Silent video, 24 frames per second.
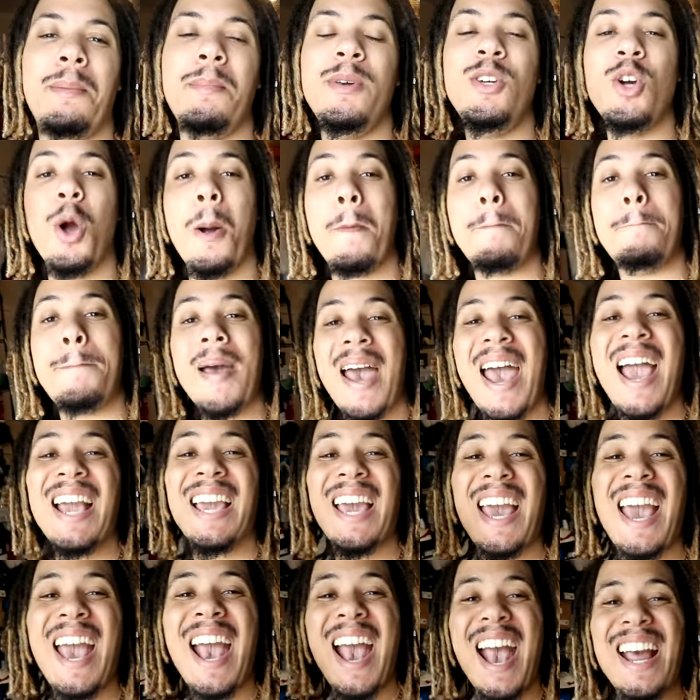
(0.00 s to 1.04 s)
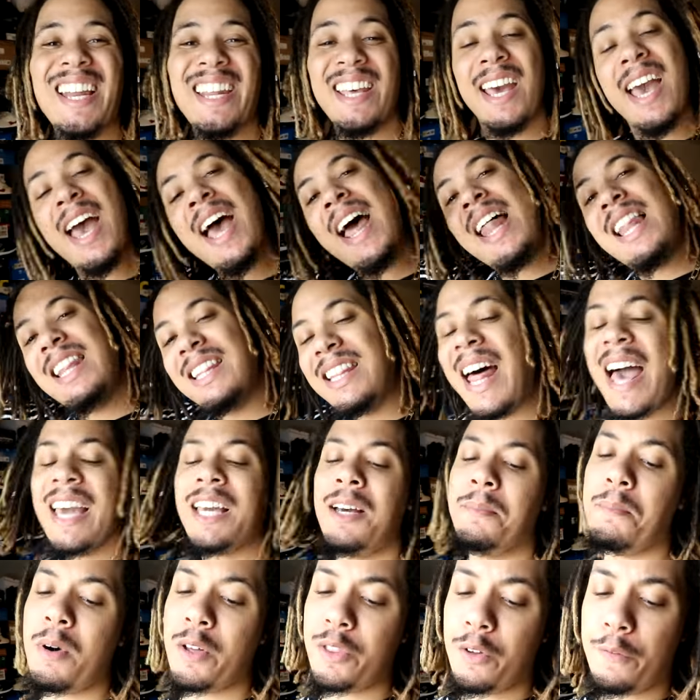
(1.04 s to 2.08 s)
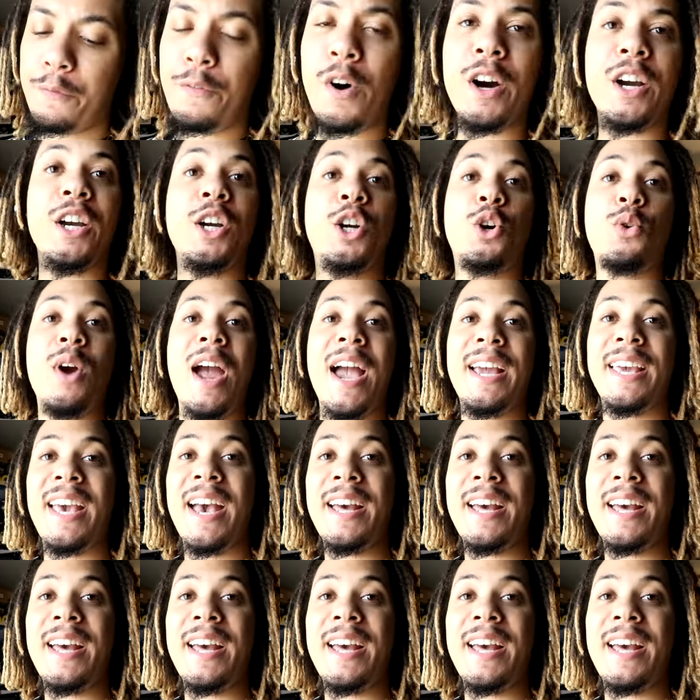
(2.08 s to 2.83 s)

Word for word: We are back at it like a motherfucking crack